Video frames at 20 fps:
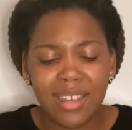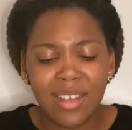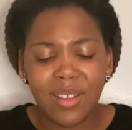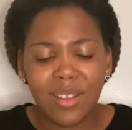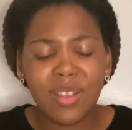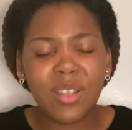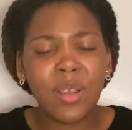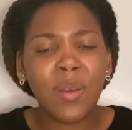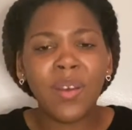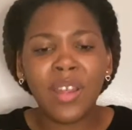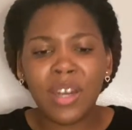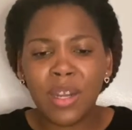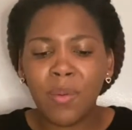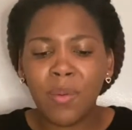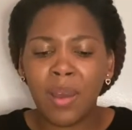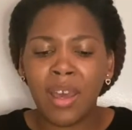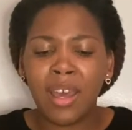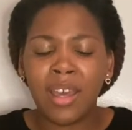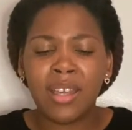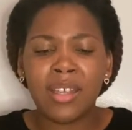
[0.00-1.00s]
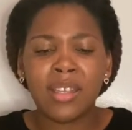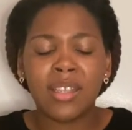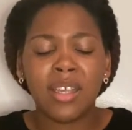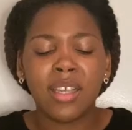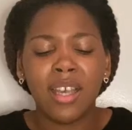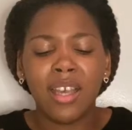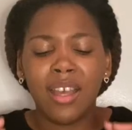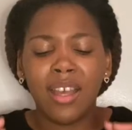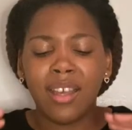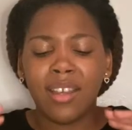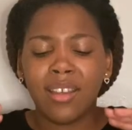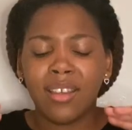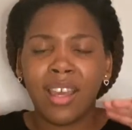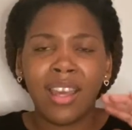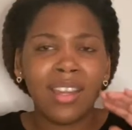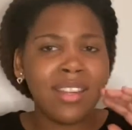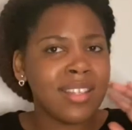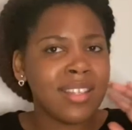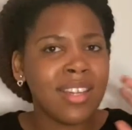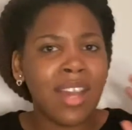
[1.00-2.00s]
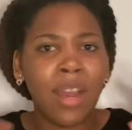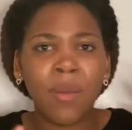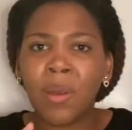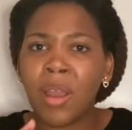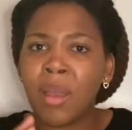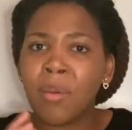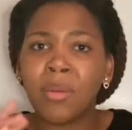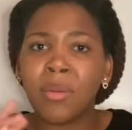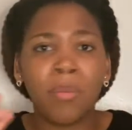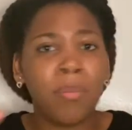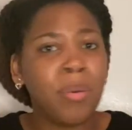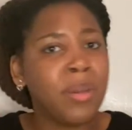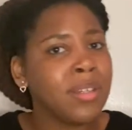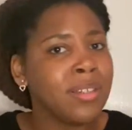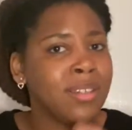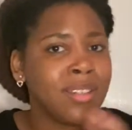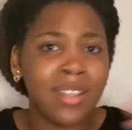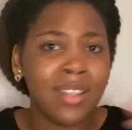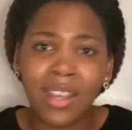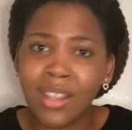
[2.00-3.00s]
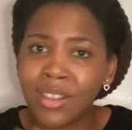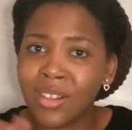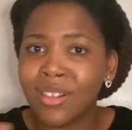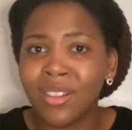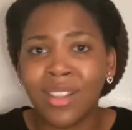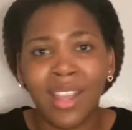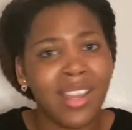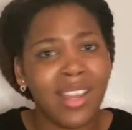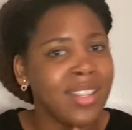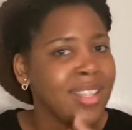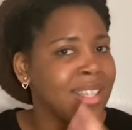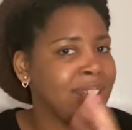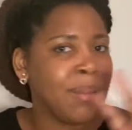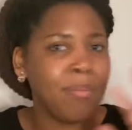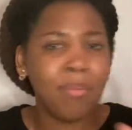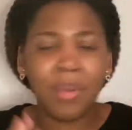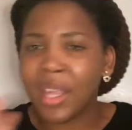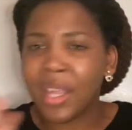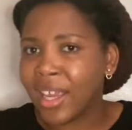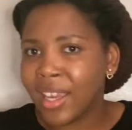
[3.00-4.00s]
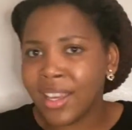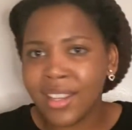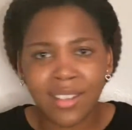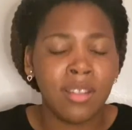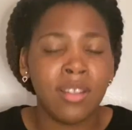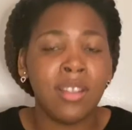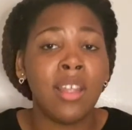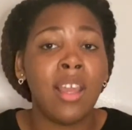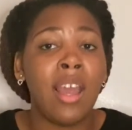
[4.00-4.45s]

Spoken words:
So anyways, Candace and I were able to put together like some plan.